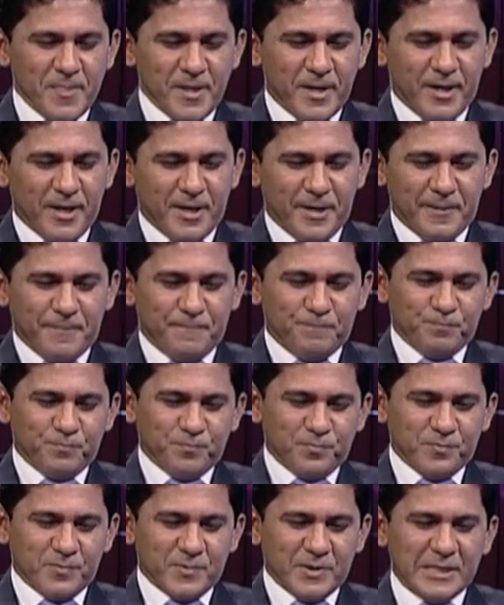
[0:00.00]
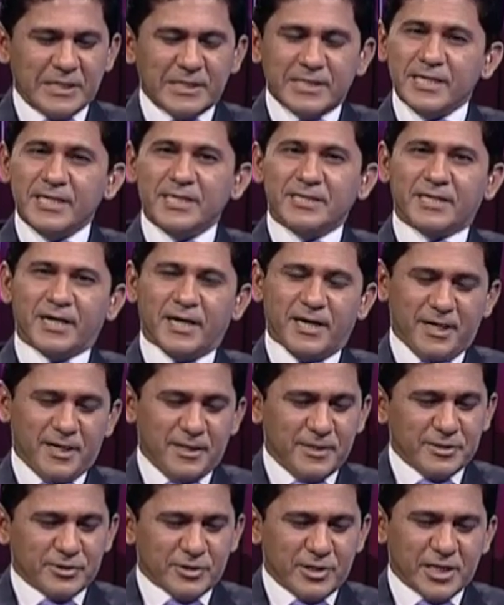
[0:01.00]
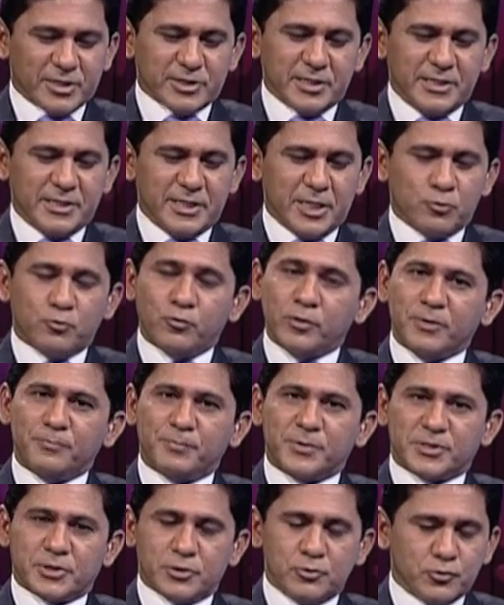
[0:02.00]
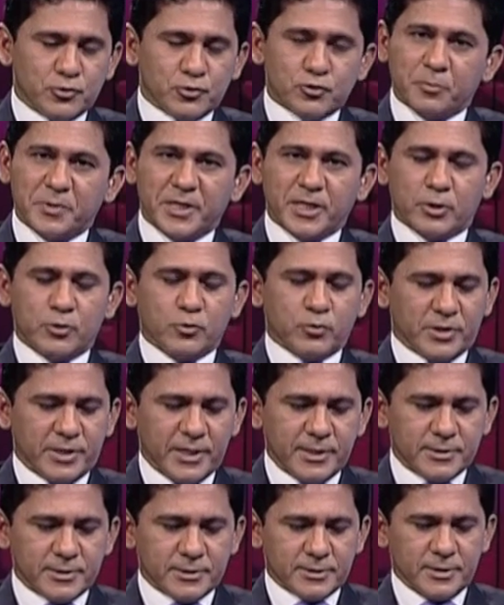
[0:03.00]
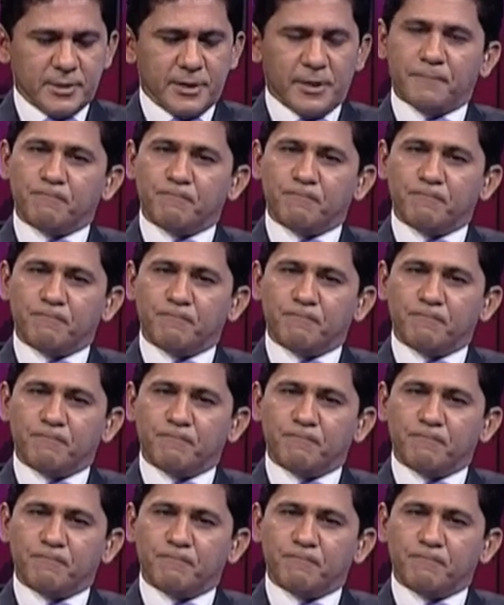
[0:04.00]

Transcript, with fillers: Uh, mm, indeed, uh, International Inner Wheel pursues so many good things